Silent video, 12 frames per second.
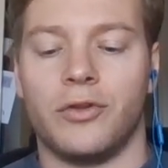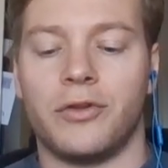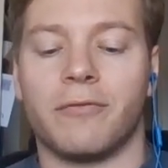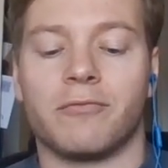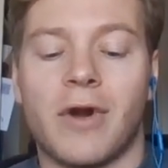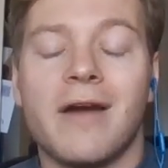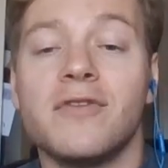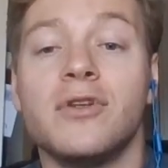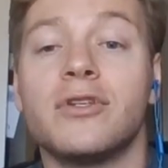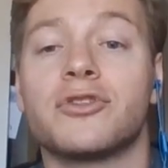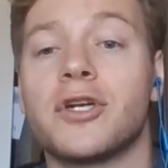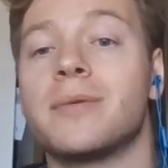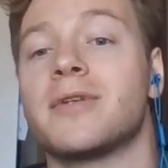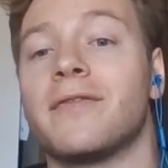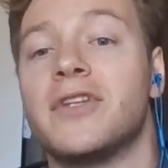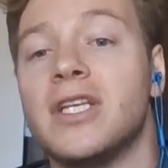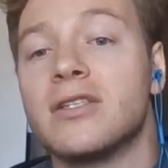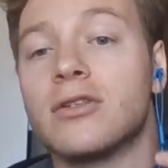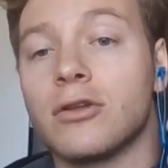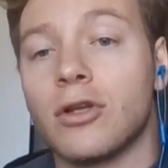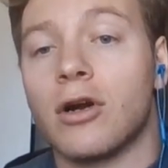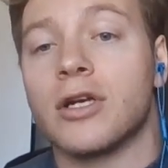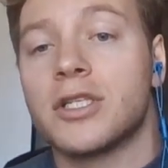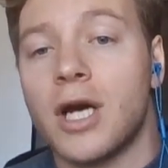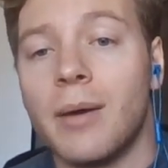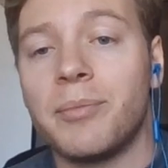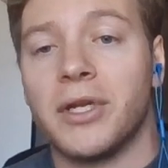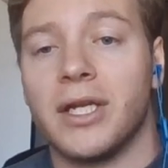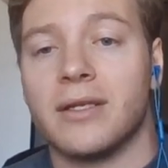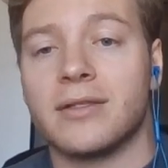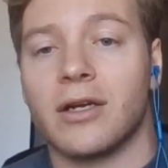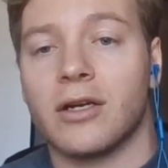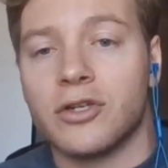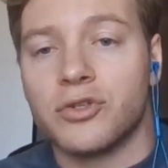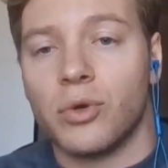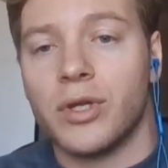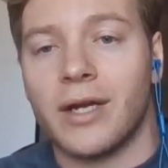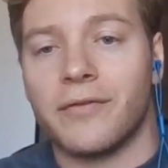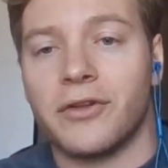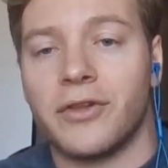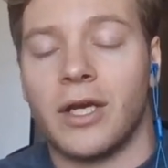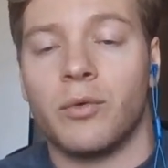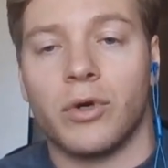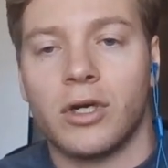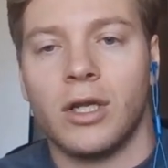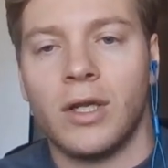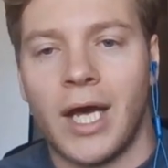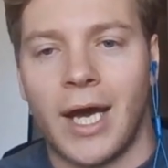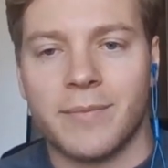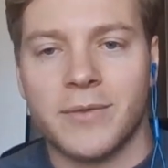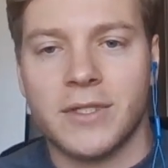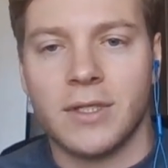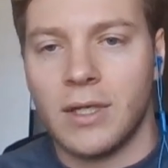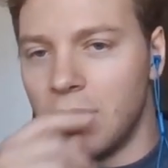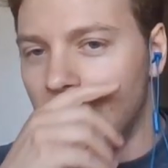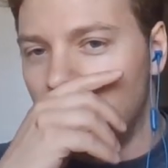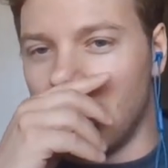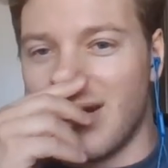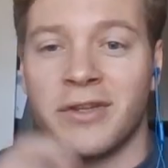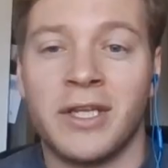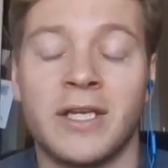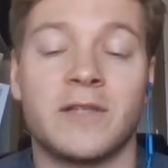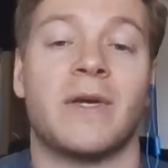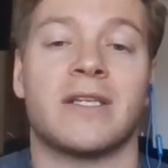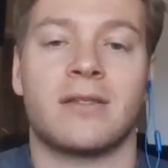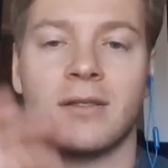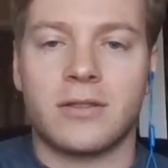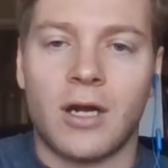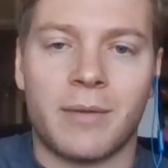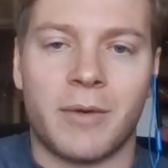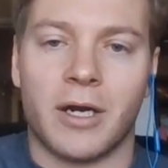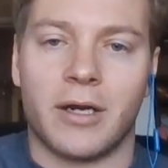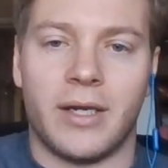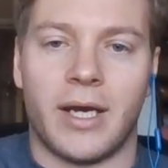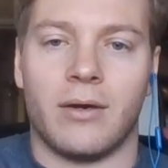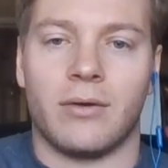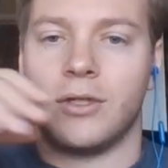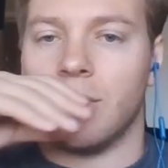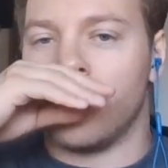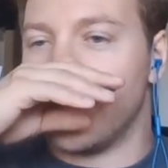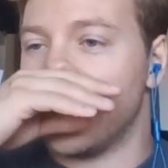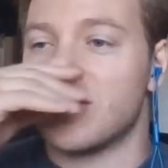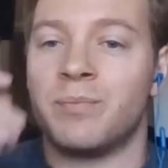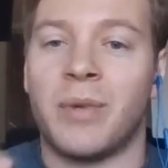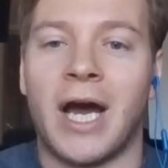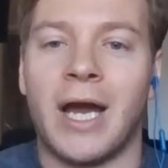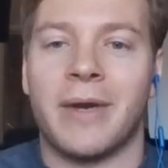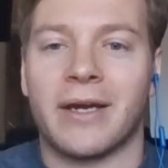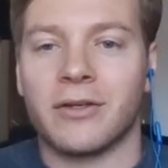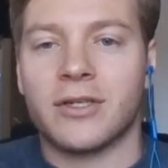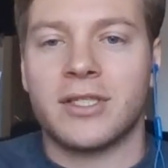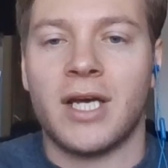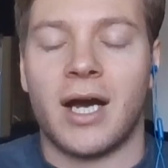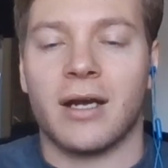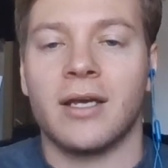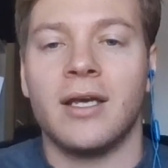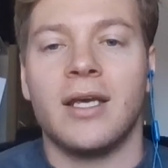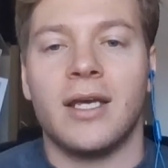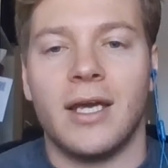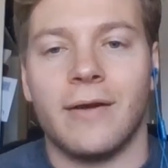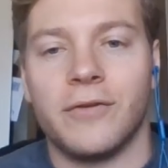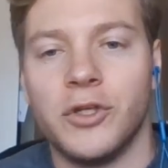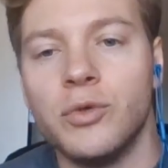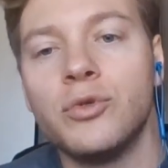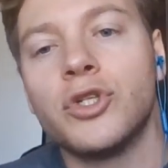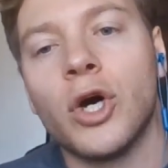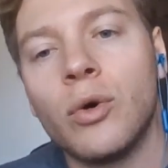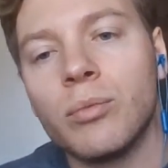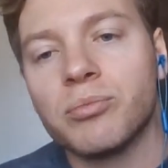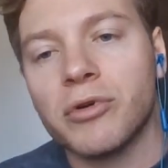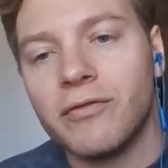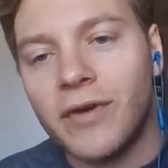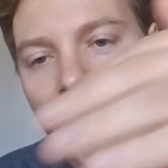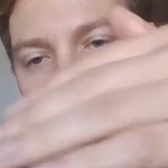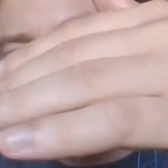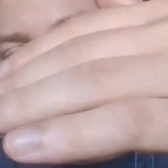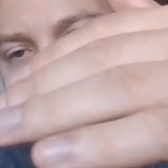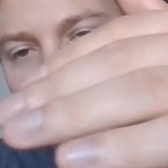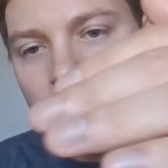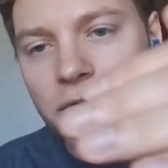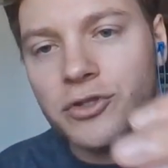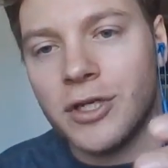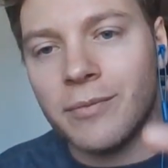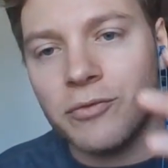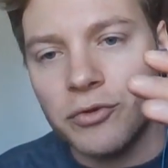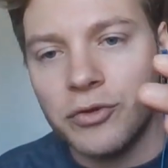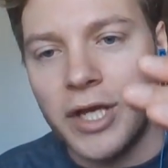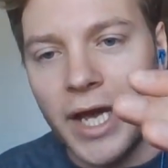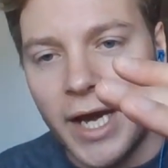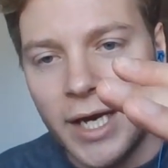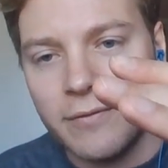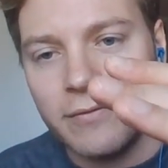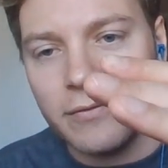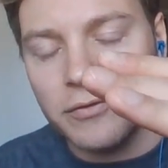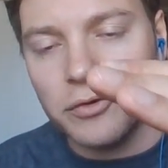the revenue streams of these large companies that are controlling everything will collapse. Everything is based on the stock market now. They just buy back their stock. If you don't provide the revenue stream through the ad